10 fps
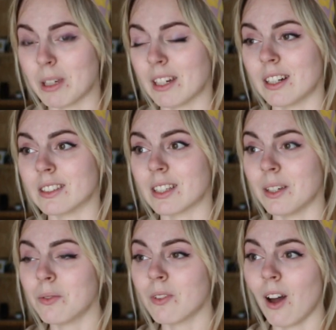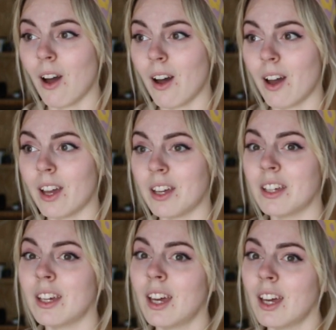Because if
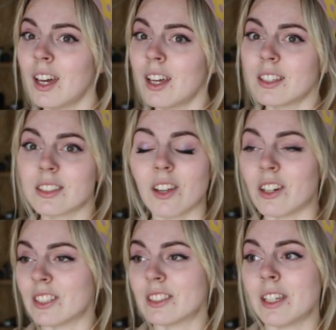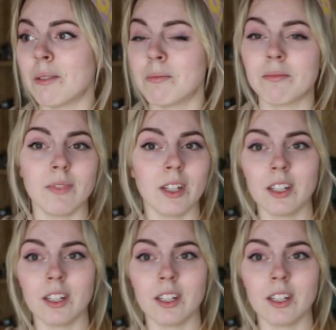I started them